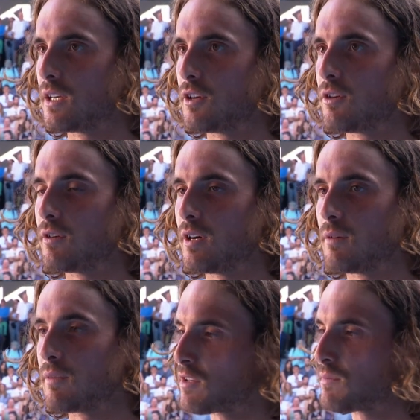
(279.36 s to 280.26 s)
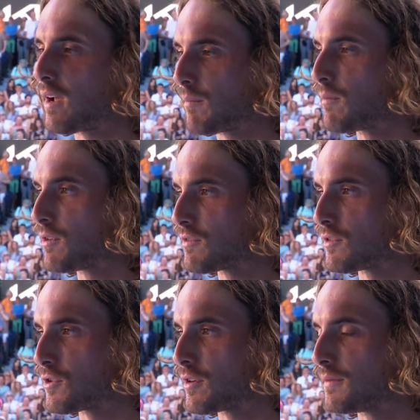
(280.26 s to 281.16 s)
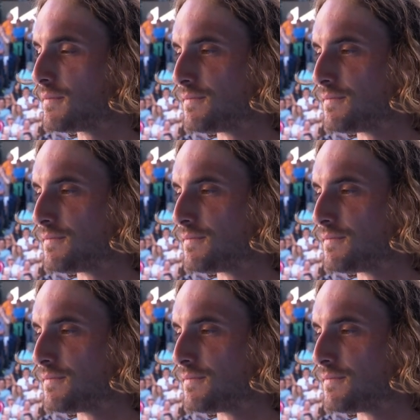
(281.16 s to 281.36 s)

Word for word: you know, brings back memories for sure.